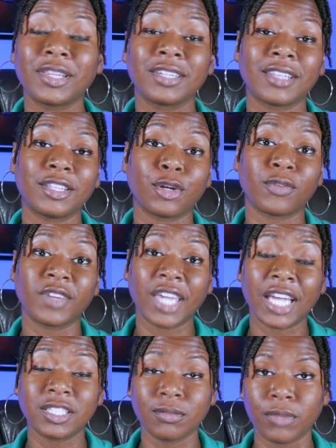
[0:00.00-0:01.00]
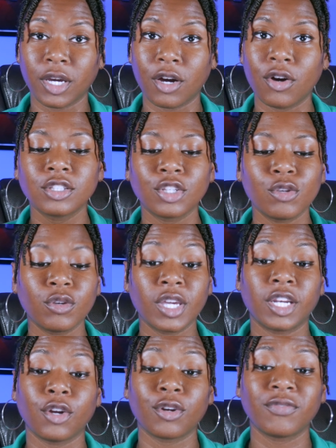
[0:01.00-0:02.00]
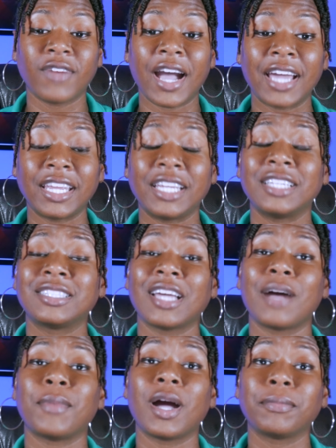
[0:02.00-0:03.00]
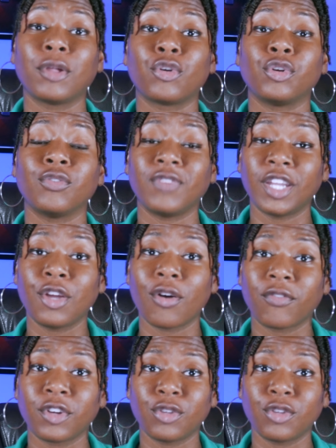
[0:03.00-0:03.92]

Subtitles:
click that notification bell so you get notified anytime I upload a new video for you